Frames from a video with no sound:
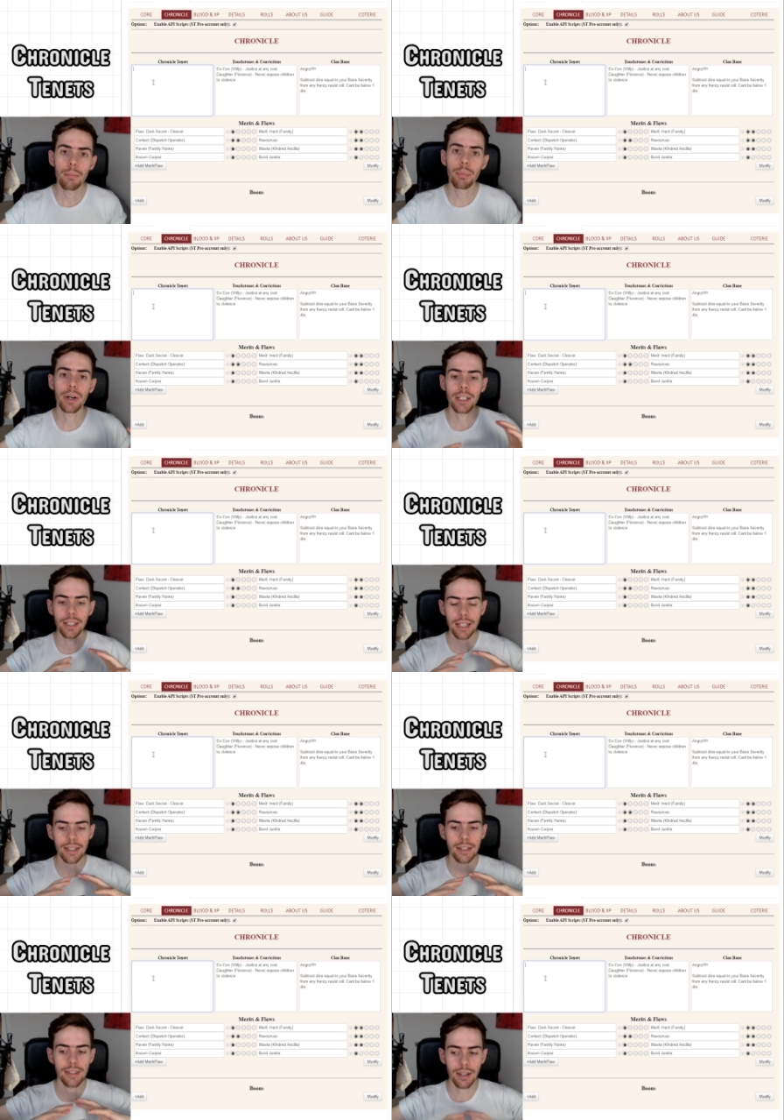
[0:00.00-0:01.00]
but this
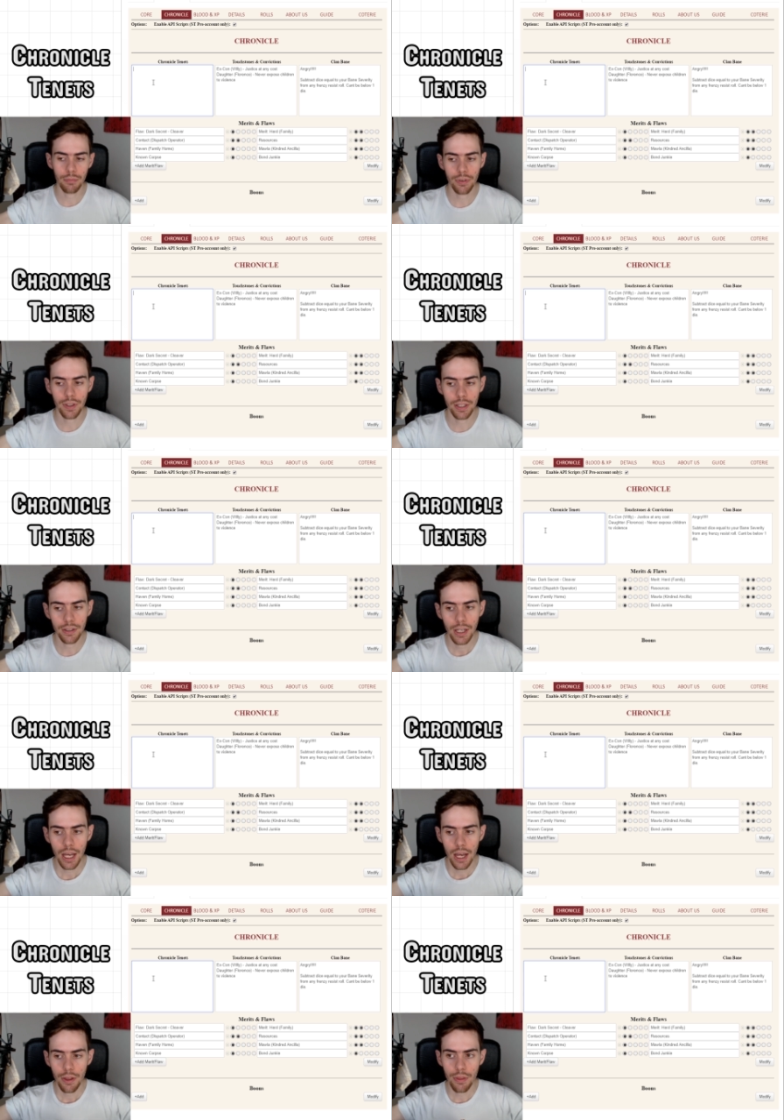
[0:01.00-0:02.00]
is something
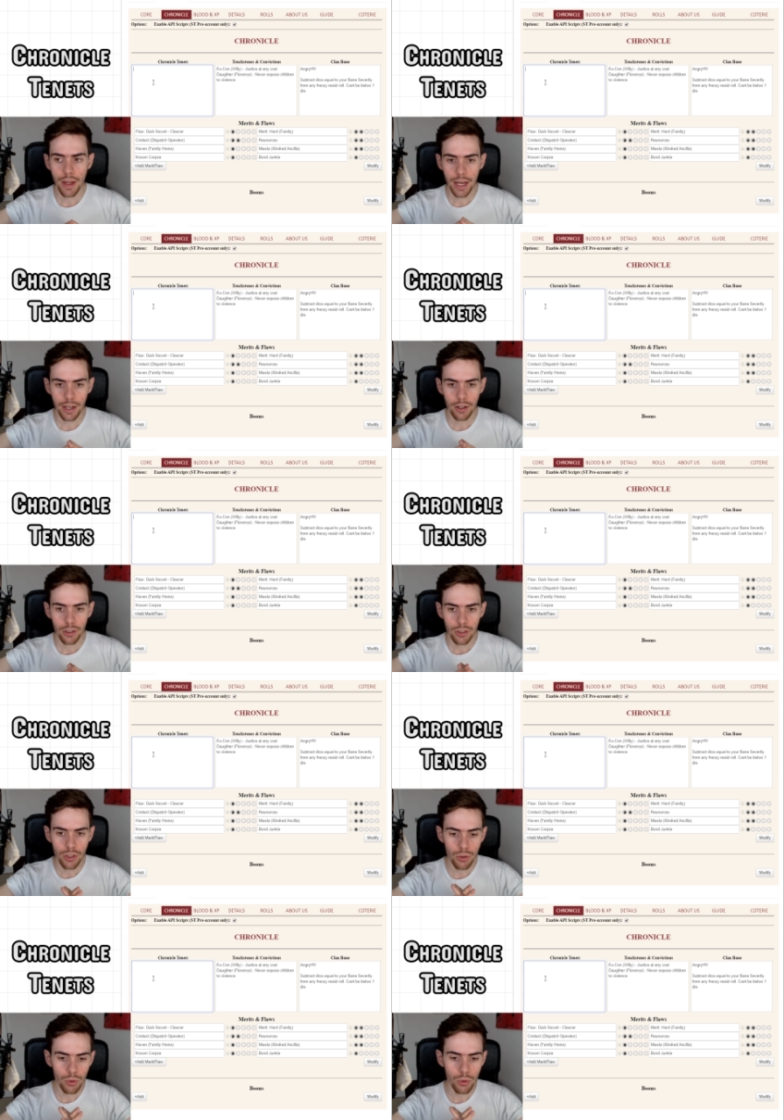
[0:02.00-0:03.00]
that
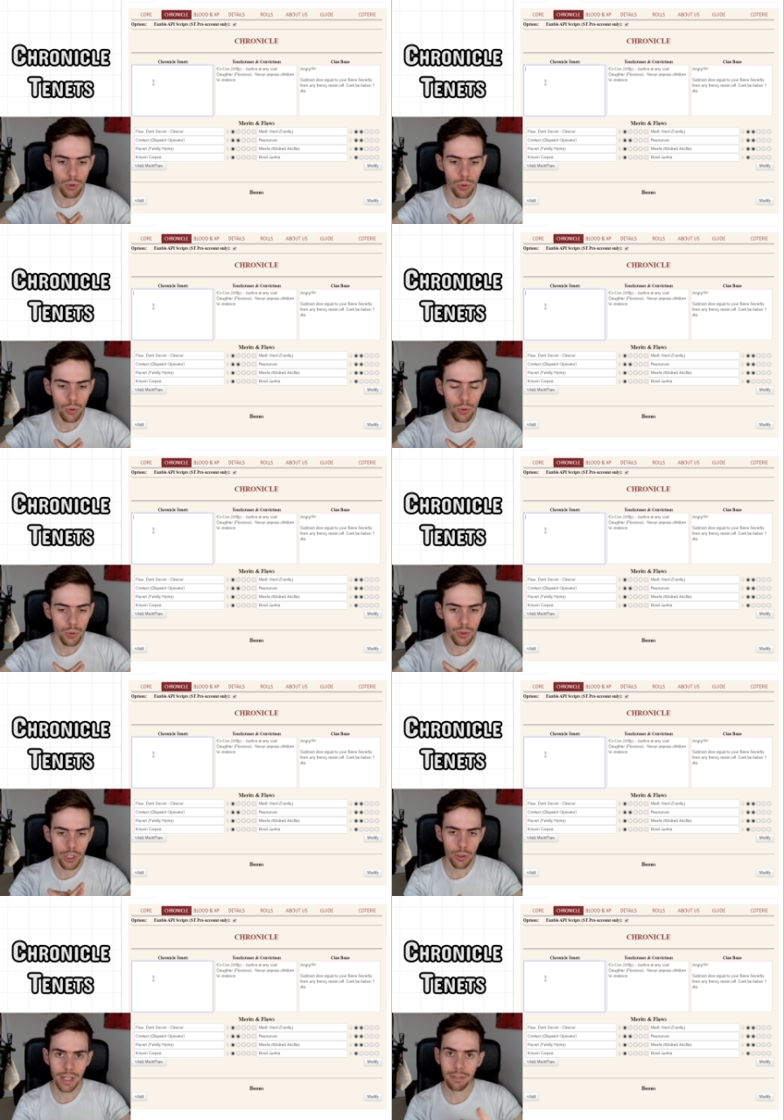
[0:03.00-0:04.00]
you
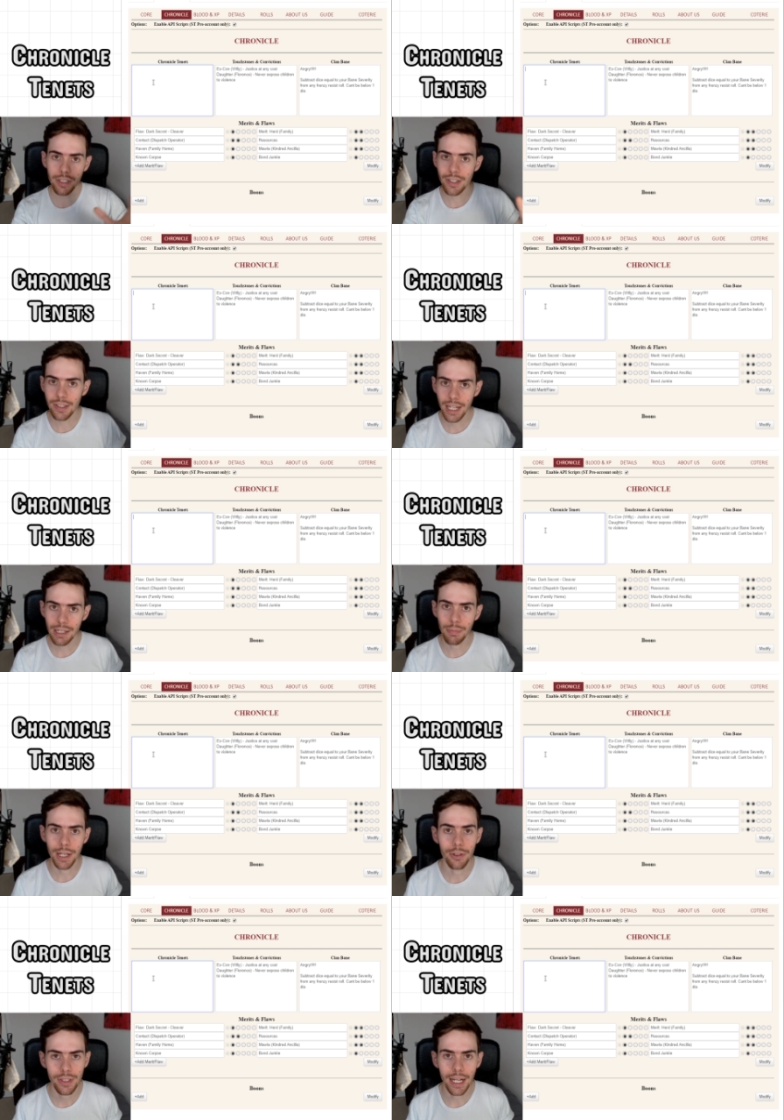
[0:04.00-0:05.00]
don't have to decide by
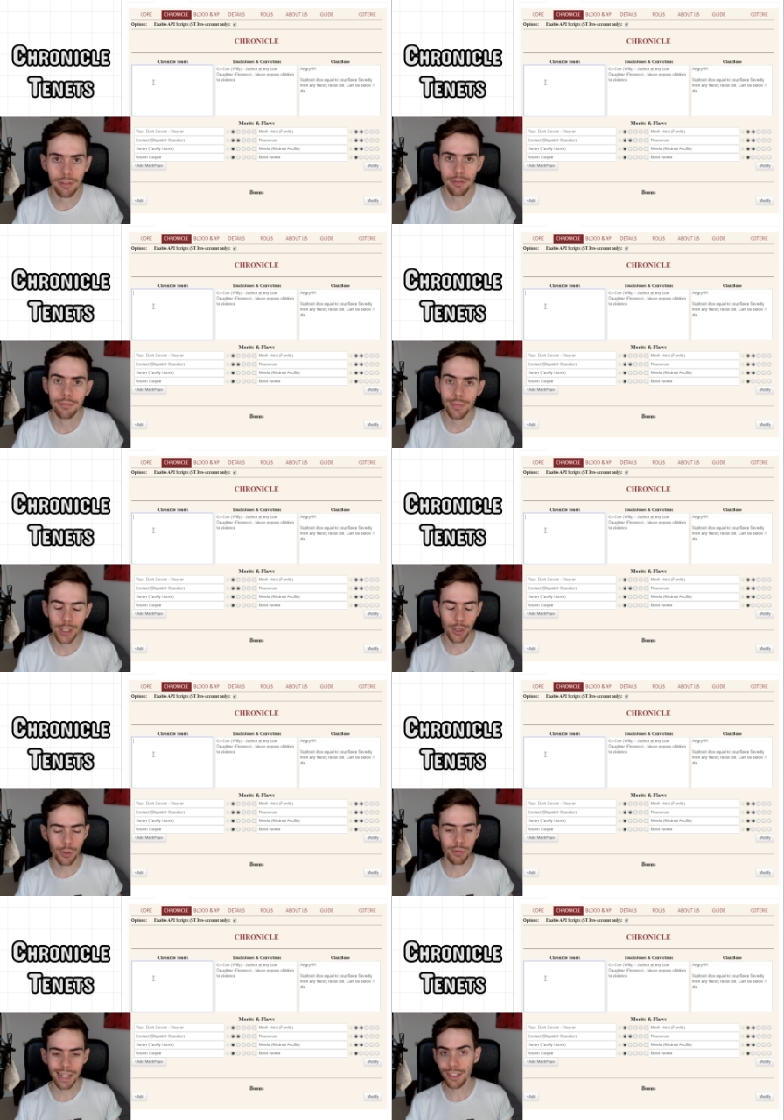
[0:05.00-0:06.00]
yourself,
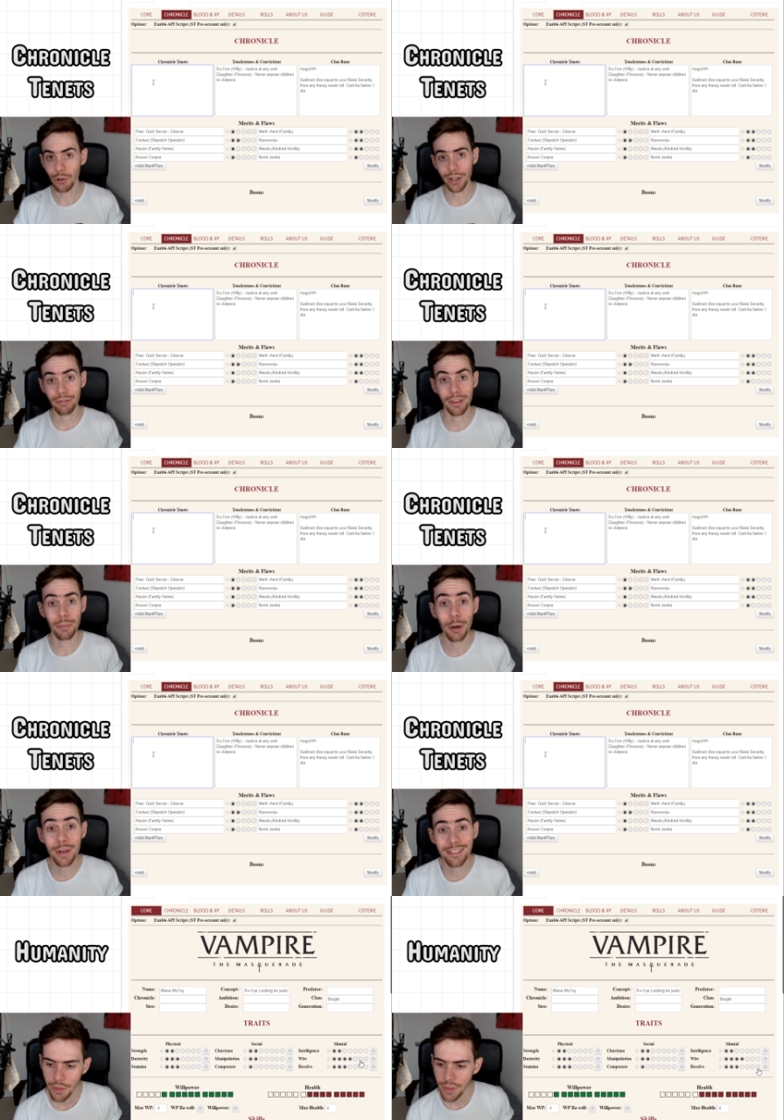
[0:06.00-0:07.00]
so ignore it for the moment.